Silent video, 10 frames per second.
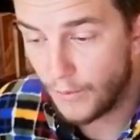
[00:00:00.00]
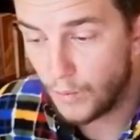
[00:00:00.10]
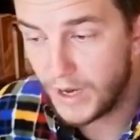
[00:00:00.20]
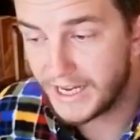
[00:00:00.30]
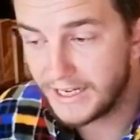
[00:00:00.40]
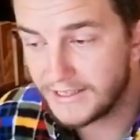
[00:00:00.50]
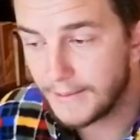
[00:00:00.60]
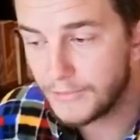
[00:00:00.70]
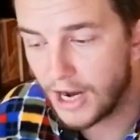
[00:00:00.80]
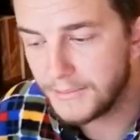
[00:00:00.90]
we can
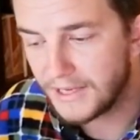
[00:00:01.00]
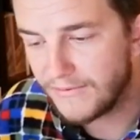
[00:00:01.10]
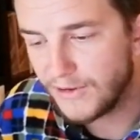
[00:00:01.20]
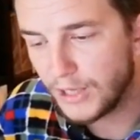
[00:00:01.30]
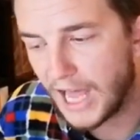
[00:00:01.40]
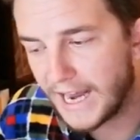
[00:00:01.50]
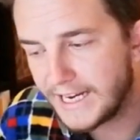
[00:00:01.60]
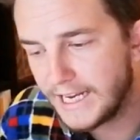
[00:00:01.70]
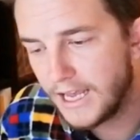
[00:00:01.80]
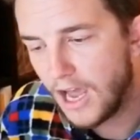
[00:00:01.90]
sometimes feel like
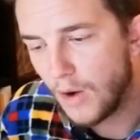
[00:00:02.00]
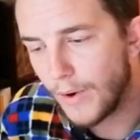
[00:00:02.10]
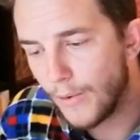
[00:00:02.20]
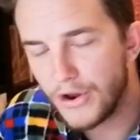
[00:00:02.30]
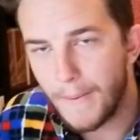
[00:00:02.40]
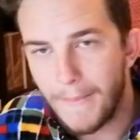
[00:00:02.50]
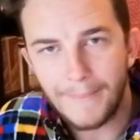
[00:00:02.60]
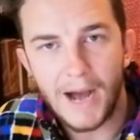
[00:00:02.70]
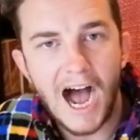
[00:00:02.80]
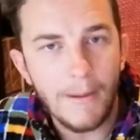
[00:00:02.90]
we want to
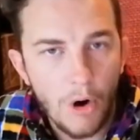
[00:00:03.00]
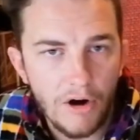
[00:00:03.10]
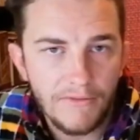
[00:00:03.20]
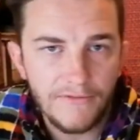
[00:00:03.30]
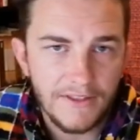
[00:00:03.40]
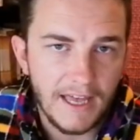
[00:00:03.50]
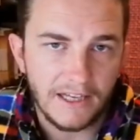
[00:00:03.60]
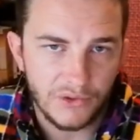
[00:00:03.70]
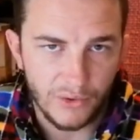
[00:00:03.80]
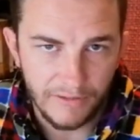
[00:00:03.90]
palm off that
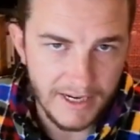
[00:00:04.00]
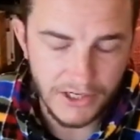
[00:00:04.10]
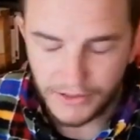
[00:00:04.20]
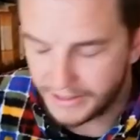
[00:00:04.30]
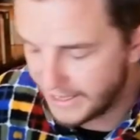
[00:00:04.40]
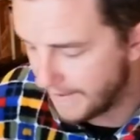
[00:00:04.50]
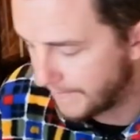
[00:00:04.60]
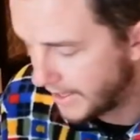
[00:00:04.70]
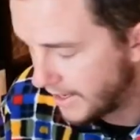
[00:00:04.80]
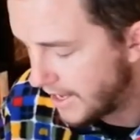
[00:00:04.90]
sort of ministry to them.
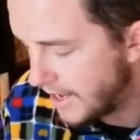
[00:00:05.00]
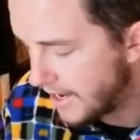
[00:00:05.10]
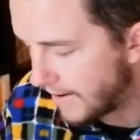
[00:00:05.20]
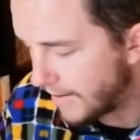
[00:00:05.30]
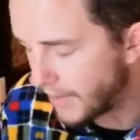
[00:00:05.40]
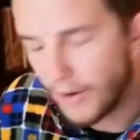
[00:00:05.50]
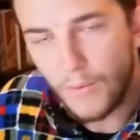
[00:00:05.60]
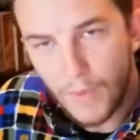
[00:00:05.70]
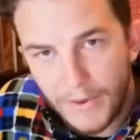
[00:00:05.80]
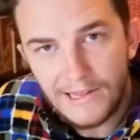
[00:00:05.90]
But
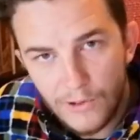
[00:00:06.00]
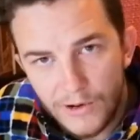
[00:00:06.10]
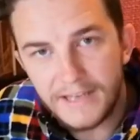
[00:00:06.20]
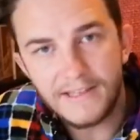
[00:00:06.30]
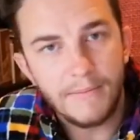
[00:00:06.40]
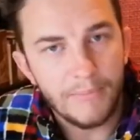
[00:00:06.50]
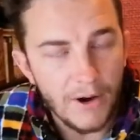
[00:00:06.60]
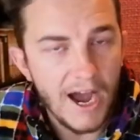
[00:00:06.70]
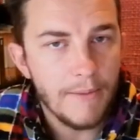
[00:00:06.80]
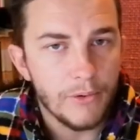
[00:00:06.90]
when we look into the
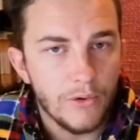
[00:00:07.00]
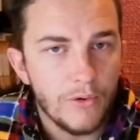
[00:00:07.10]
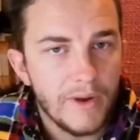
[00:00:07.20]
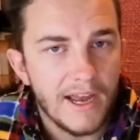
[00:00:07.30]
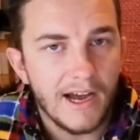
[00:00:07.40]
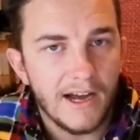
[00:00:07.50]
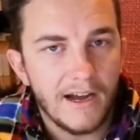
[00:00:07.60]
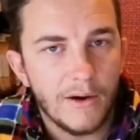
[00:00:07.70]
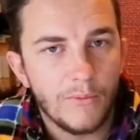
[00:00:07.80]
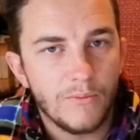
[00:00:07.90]
Bible, we
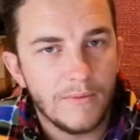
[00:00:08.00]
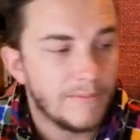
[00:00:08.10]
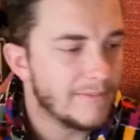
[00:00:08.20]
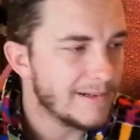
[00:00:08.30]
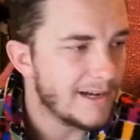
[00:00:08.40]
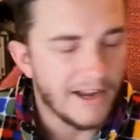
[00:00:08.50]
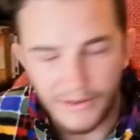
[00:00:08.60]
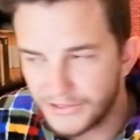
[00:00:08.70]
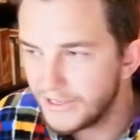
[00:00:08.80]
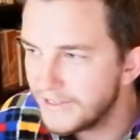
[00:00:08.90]
are, I was
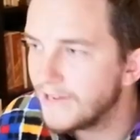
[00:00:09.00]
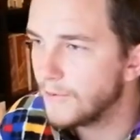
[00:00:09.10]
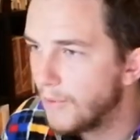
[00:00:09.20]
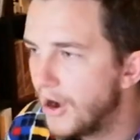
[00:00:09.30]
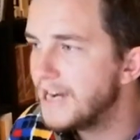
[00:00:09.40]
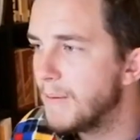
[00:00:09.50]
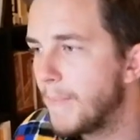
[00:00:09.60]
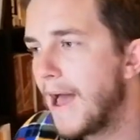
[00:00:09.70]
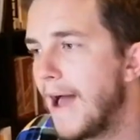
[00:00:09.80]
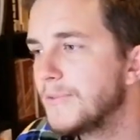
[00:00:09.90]
going to say reminded, but
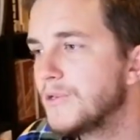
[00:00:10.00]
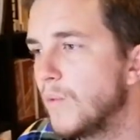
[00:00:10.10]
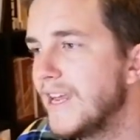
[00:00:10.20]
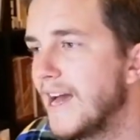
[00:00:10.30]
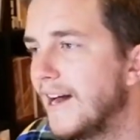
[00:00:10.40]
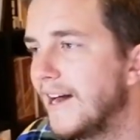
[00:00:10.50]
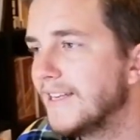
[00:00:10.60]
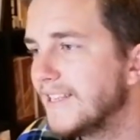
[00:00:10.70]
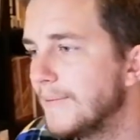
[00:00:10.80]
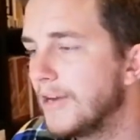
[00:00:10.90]
perhaps we are
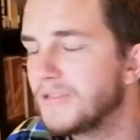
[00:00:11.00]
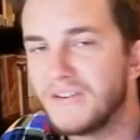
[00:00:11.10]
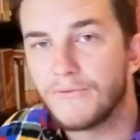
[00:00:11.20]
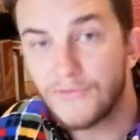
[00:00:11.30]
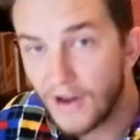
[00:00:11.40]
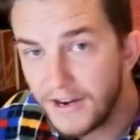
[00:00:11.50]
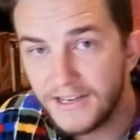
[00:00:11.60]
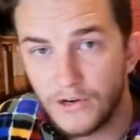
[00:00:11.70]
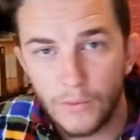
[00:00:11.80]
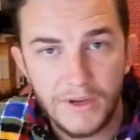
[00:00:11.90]
sometimes
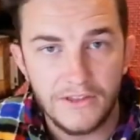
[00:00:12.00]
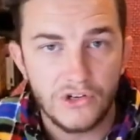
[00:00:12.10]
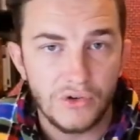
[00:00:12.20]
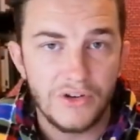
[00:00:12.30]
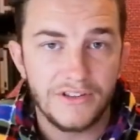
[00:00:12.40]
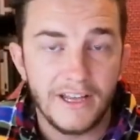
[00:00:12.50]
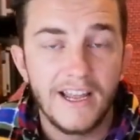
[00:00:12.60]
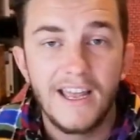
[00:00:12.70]
confronted with the truth that